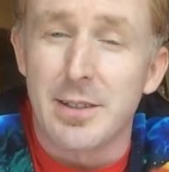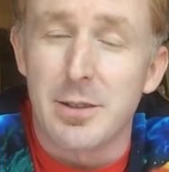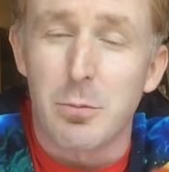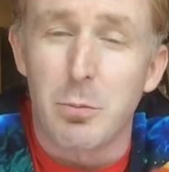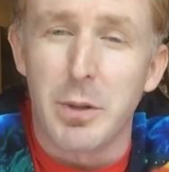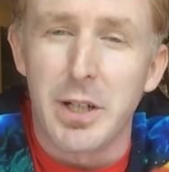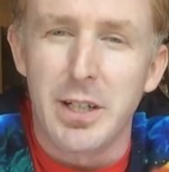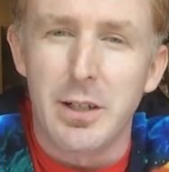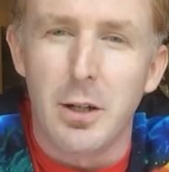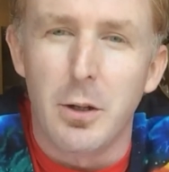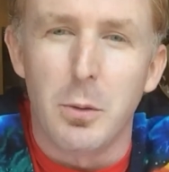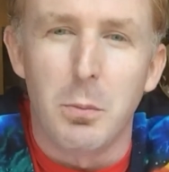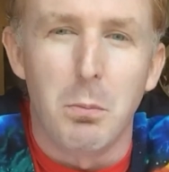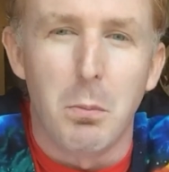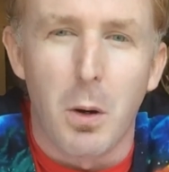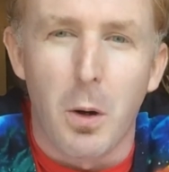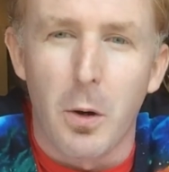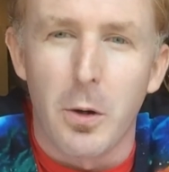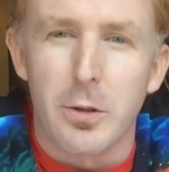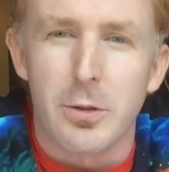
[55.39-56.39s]
as we know
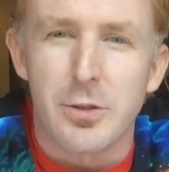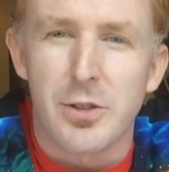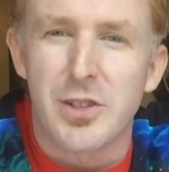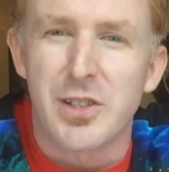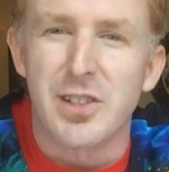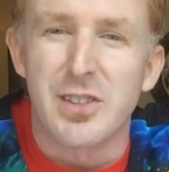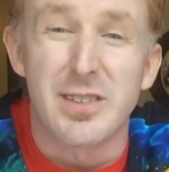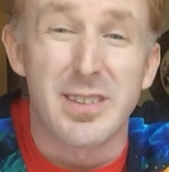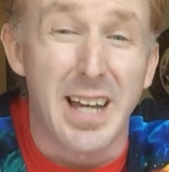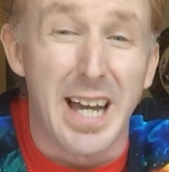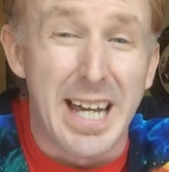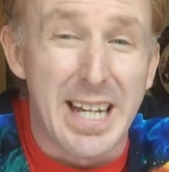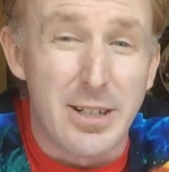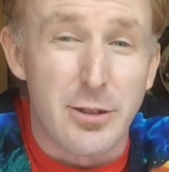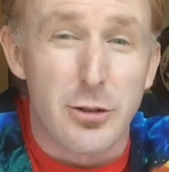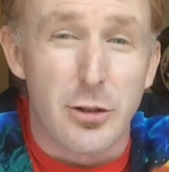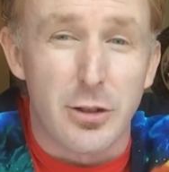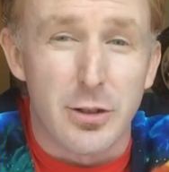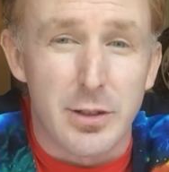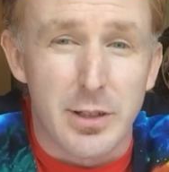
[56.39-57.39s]
Mars since
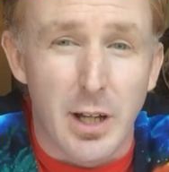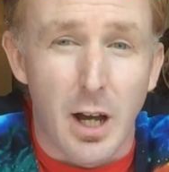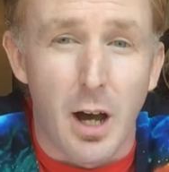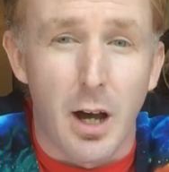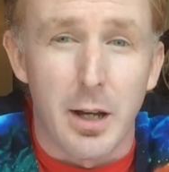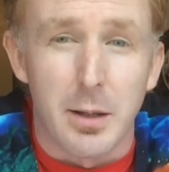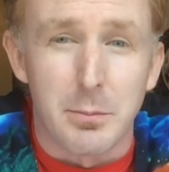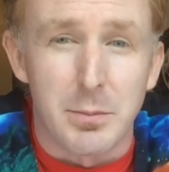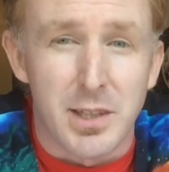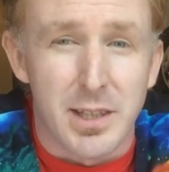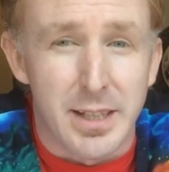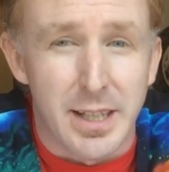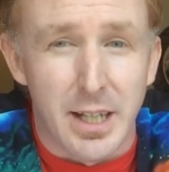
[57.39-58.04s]
ancient times.